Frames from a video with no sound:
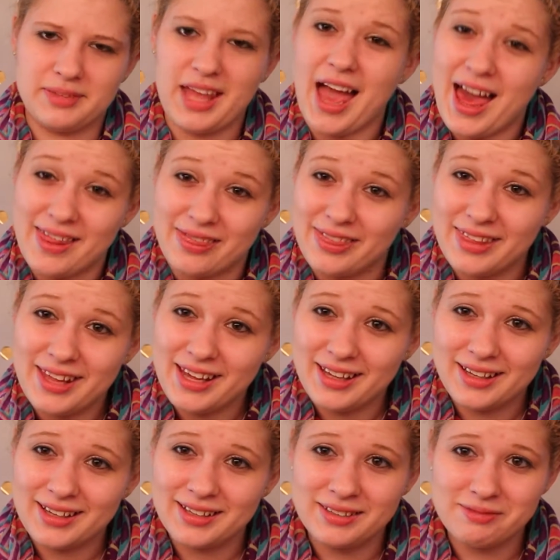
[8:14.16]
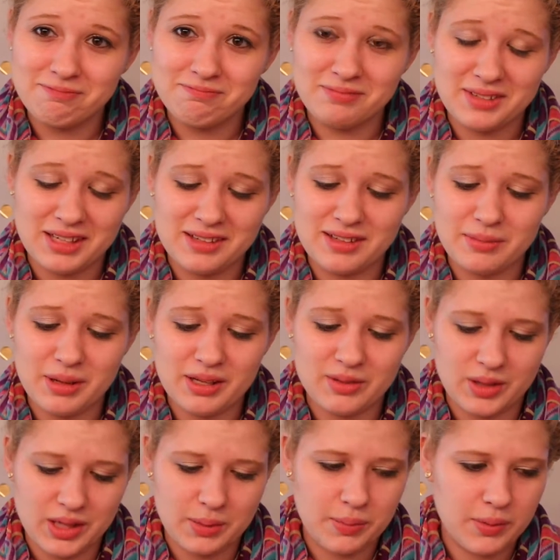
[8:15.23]
ethnic is the best
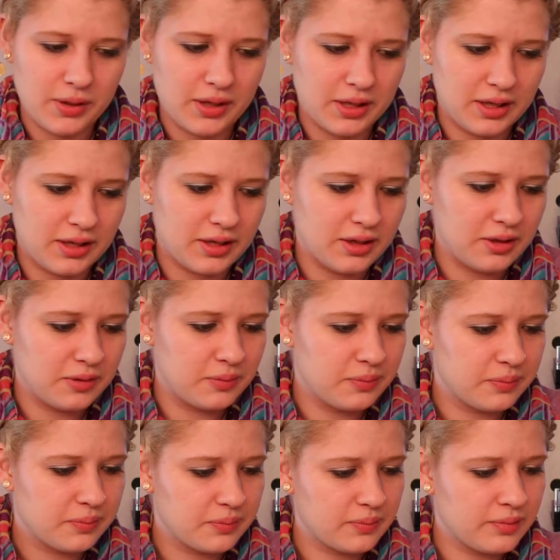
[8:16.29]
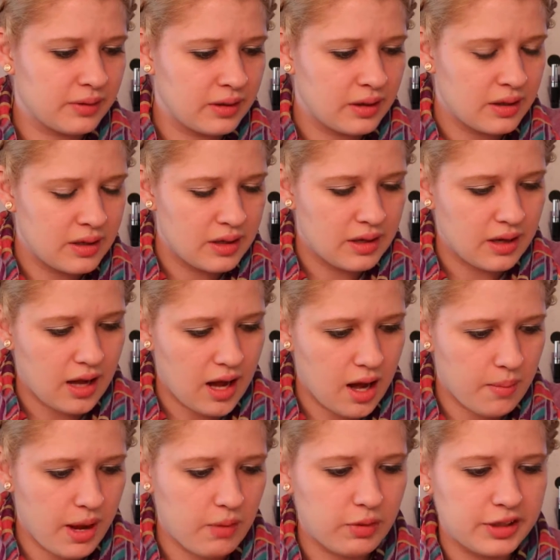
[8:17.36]
way to put, you know.
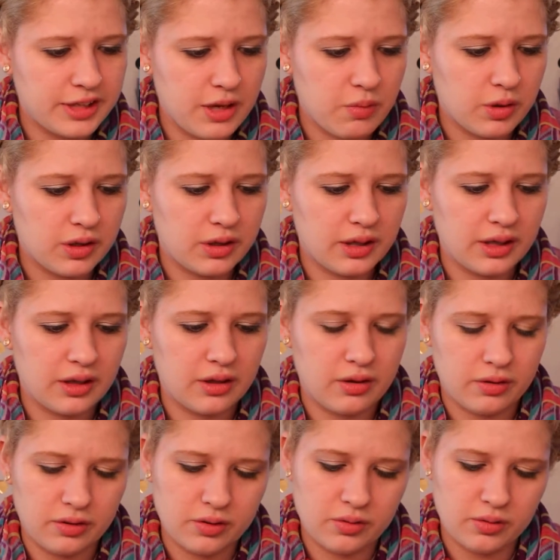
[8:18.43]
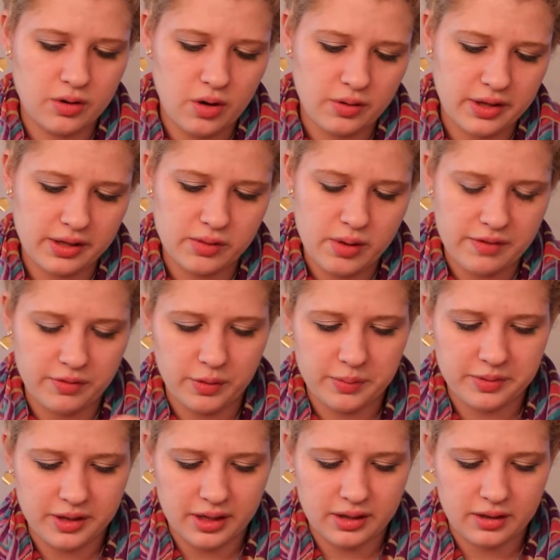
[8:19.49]
I wish they would include, oh, they do have a
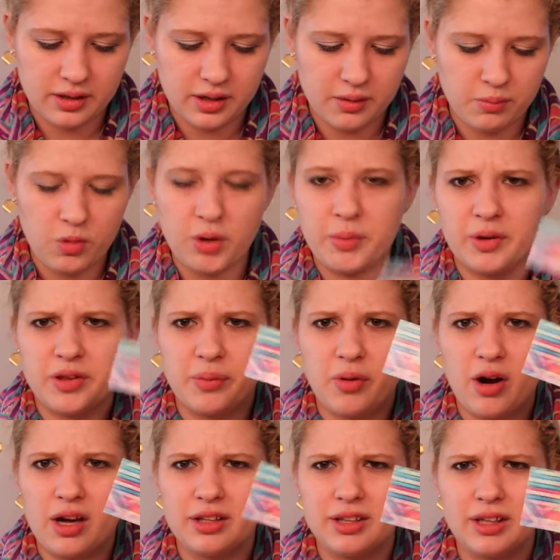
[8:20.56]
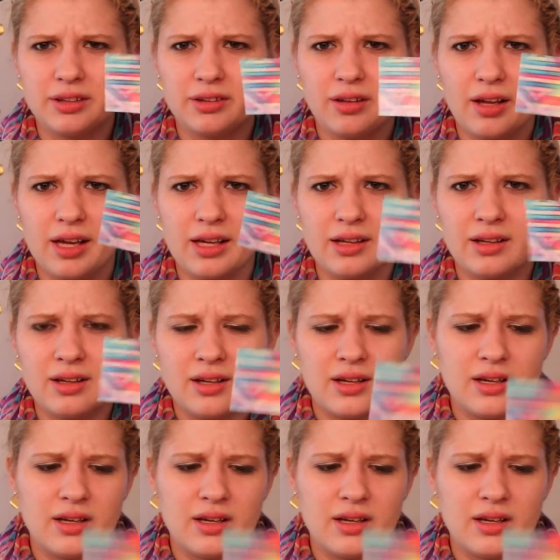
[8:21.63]
website, more about the project, like,